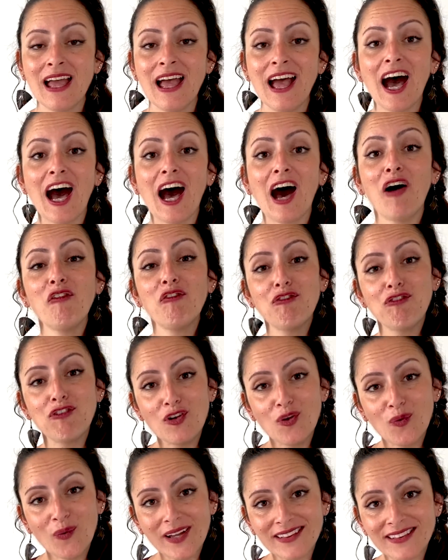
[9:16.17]
how
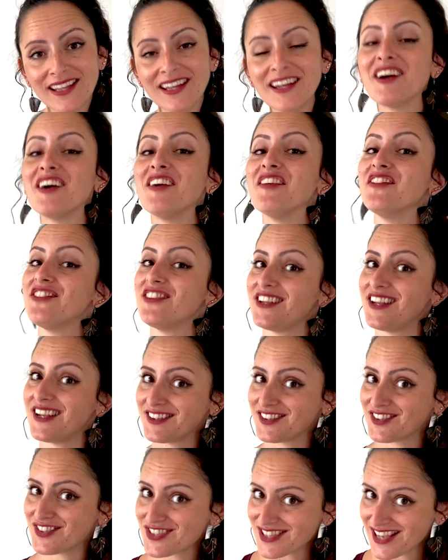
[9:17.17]
fluent and confident
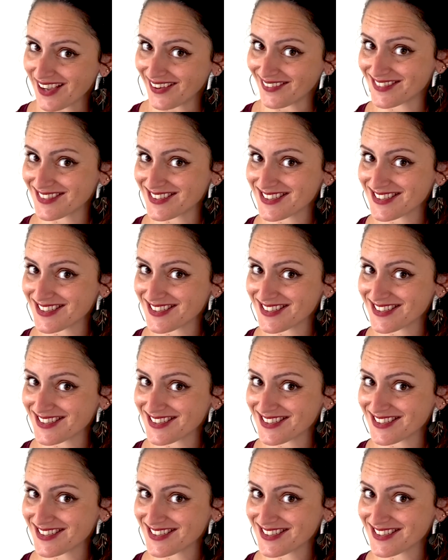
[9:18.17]
you sound.